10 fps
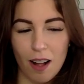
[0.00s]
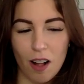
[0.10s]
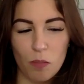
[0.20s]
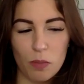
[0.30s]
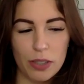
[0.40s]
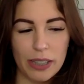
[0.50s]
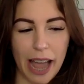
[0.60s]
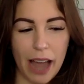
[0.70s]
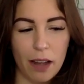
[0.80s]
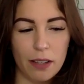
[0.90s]
almost
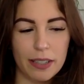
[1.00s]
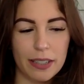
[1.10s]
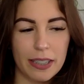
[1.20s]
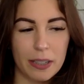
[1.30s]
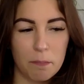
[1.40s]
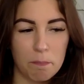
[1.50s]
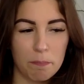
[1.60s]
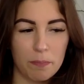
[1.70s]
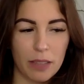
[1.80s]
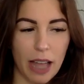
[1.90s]
as
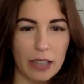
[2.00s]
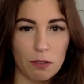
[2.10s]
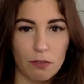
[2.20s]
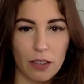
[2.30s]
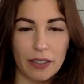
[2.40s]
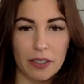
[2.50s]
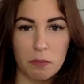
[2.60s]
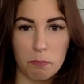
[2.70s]
a defense